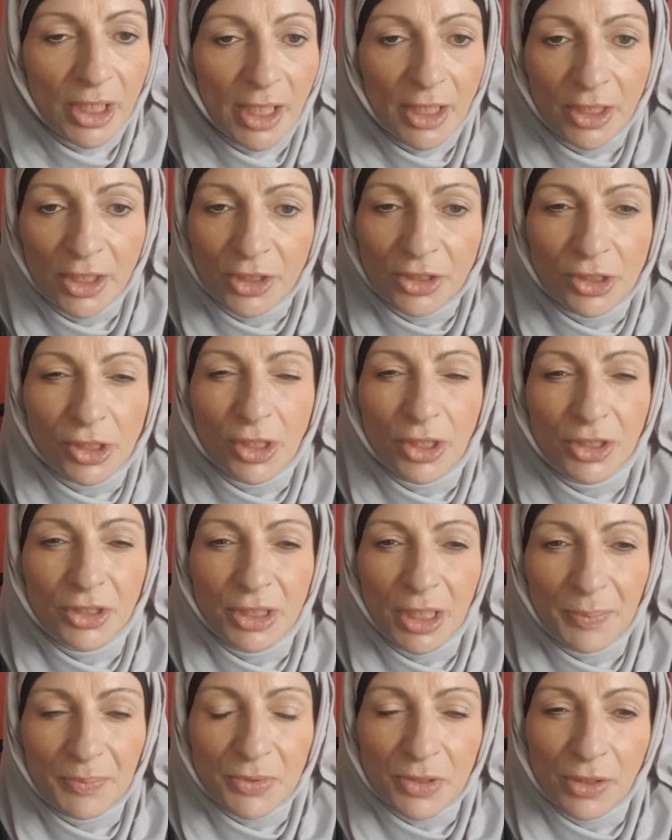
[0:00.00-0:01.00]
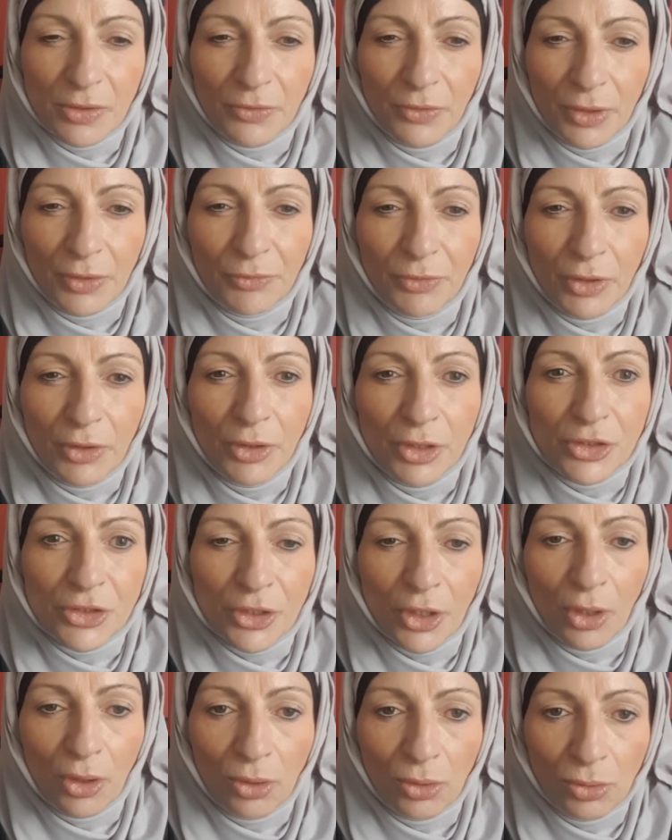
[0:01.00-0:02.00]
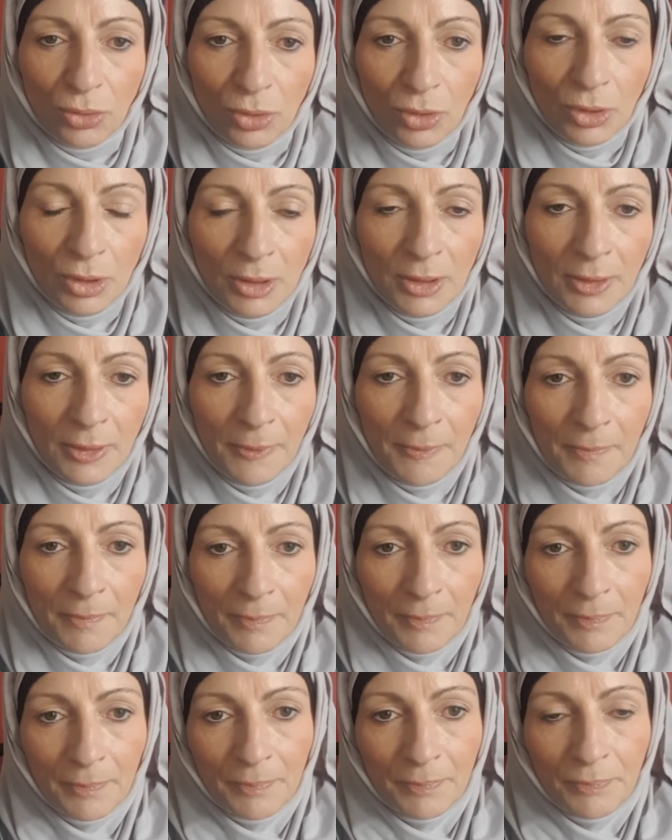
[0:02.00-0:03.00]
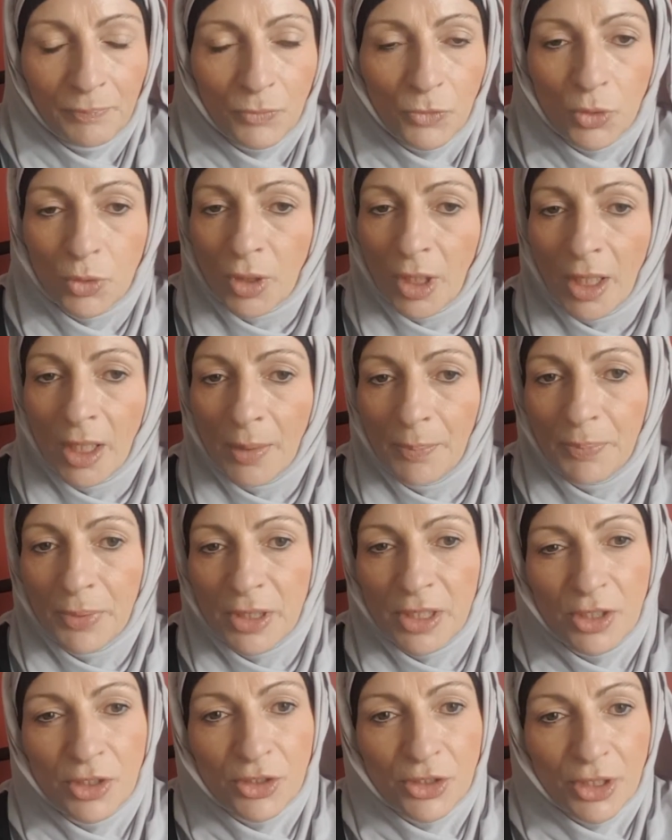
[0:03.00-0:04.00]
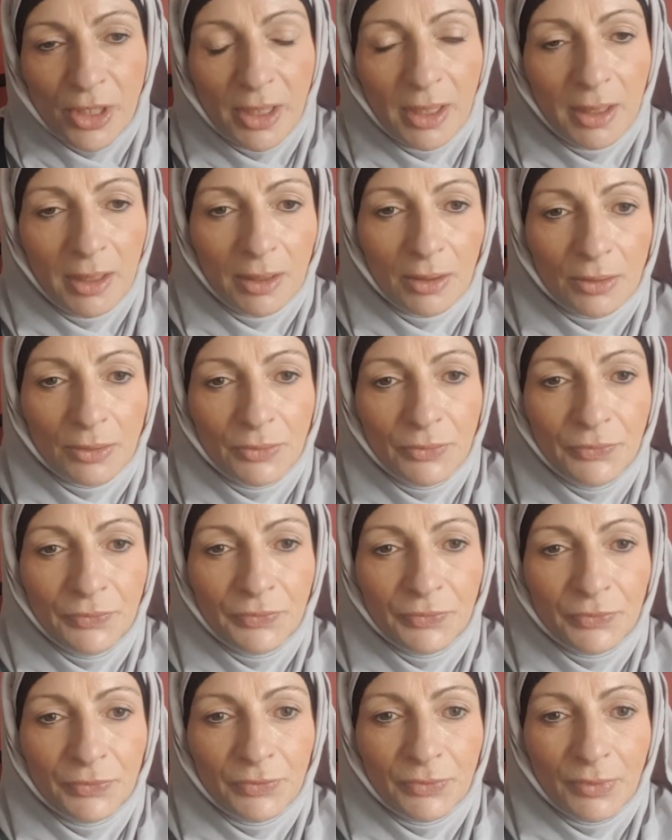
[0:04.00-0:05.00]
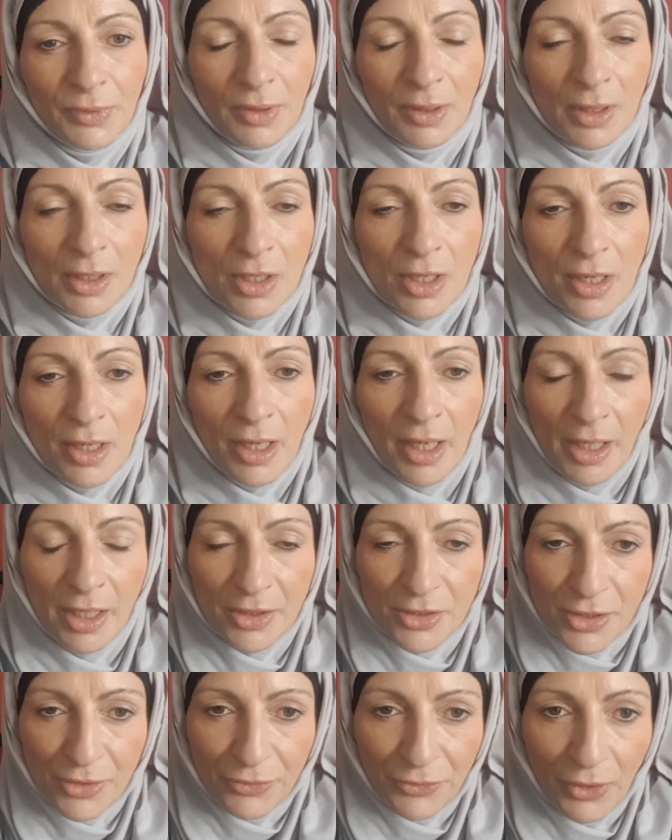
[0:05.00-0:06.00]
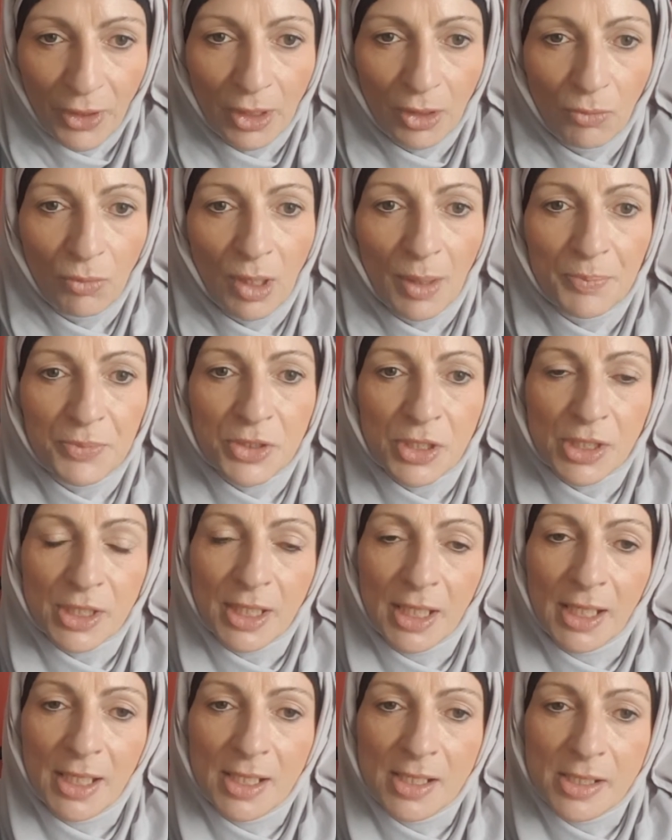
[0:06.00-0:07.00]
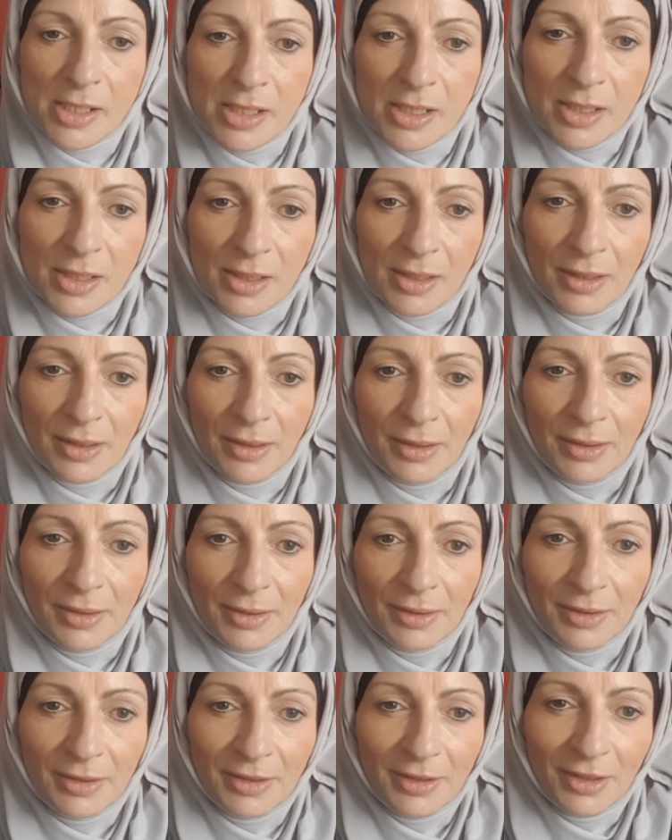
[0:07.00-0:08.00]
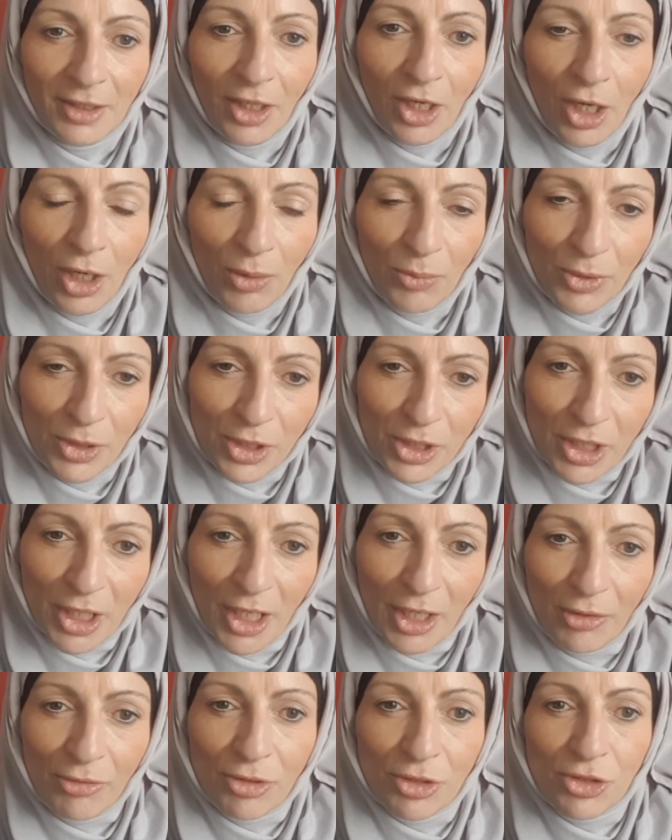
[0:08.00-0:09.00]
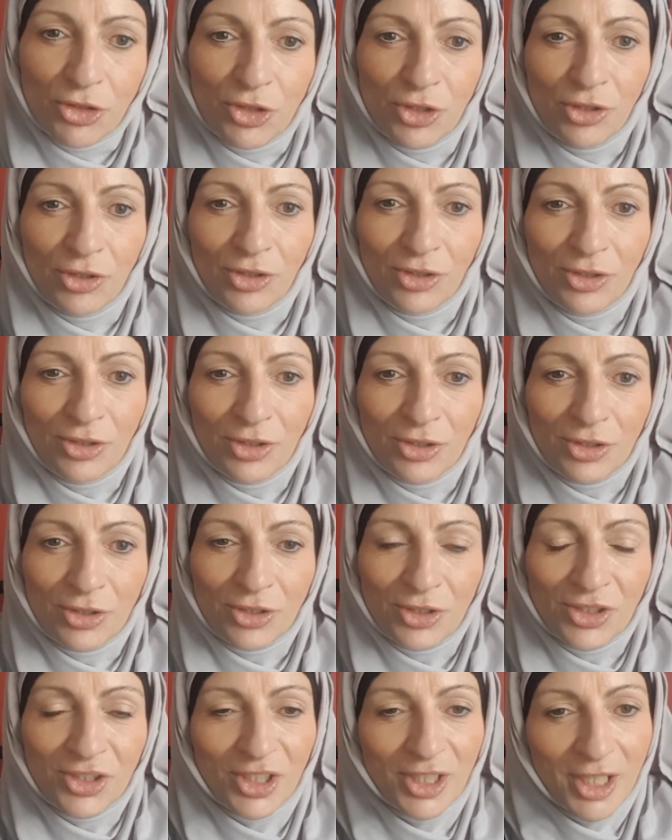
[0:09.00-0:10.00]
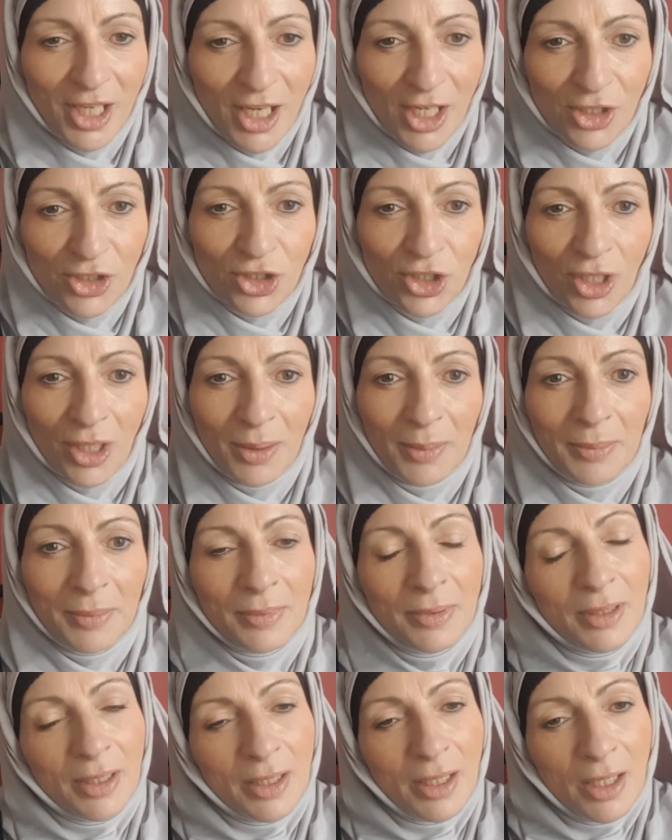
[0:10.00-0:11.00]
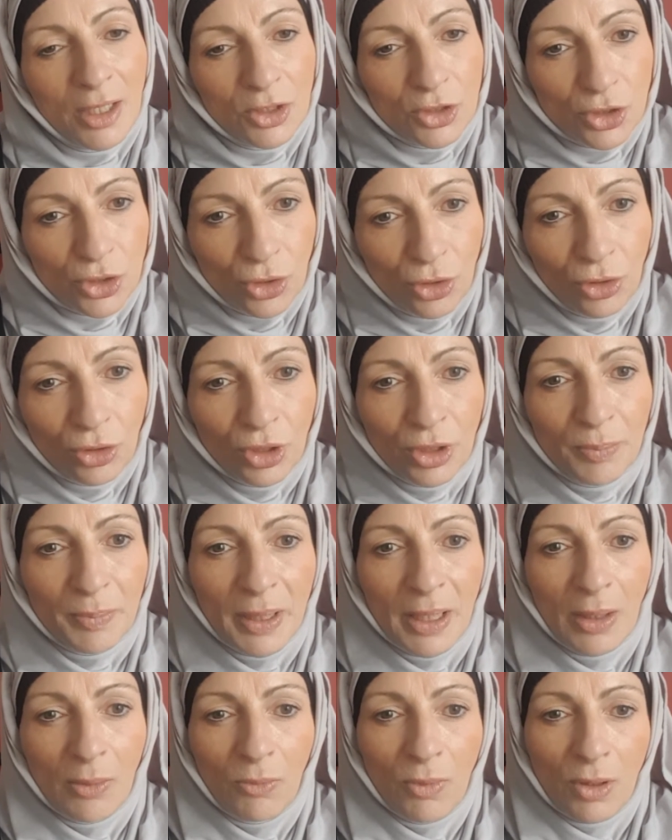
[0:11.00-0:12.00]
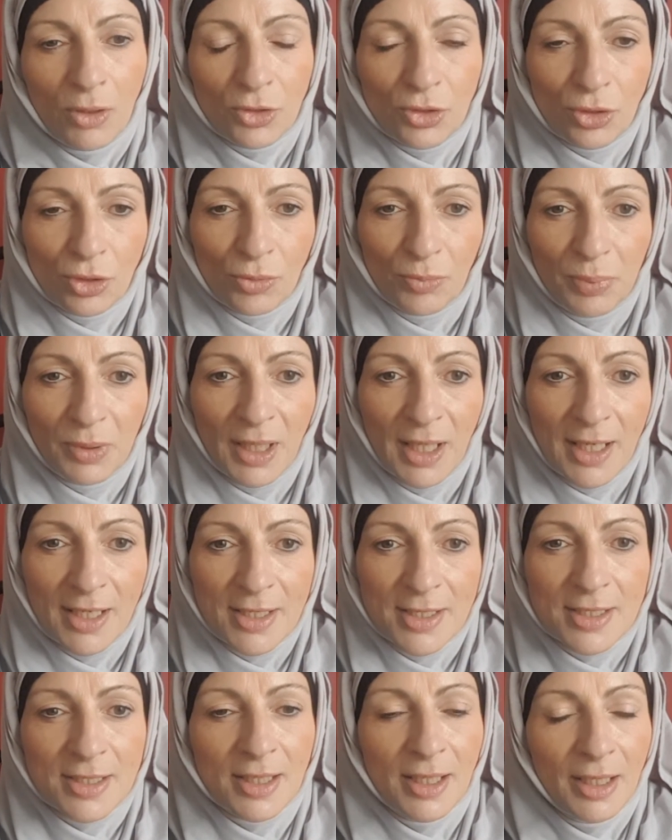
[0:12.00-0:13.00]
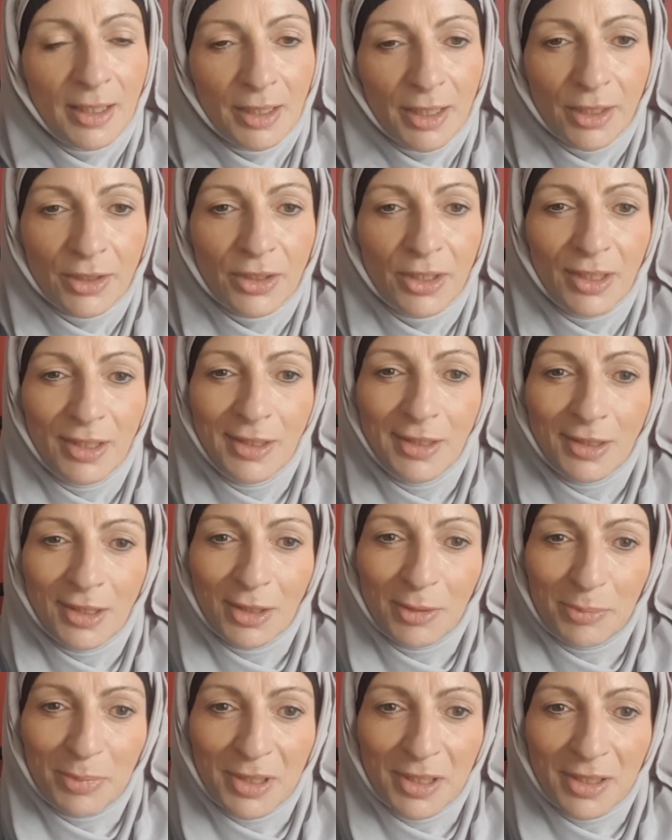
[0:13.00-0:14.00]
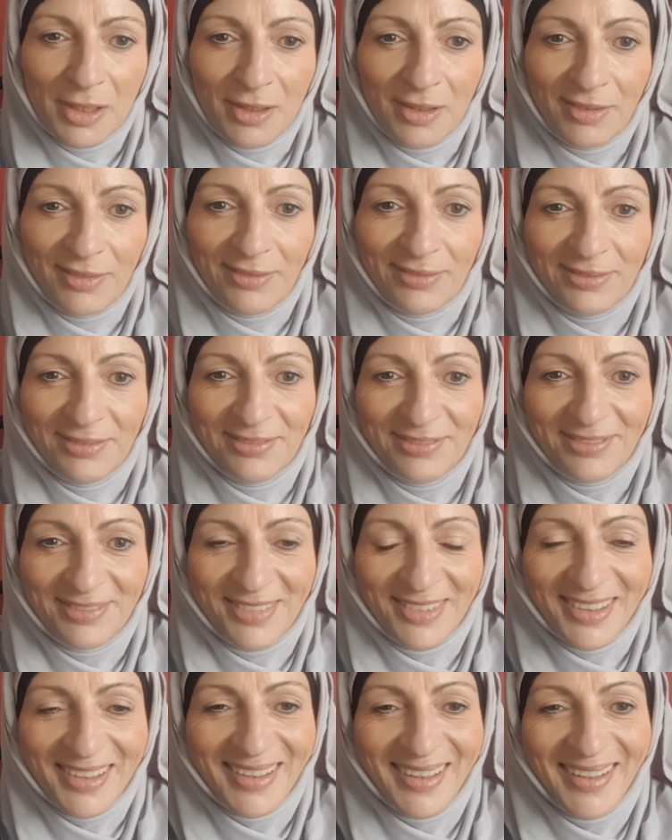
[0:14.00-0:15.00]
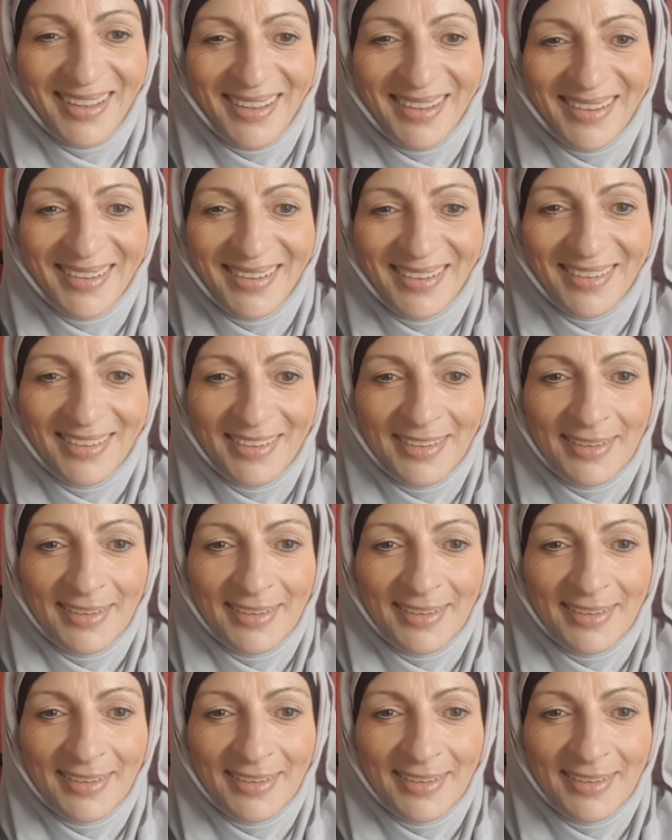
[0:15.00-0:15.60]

down into the depths of their very soul, you can't begin to heal. And as a follow-up to that, I would encourage you to catch up, talk about what took place, and let the healing begin. Okay?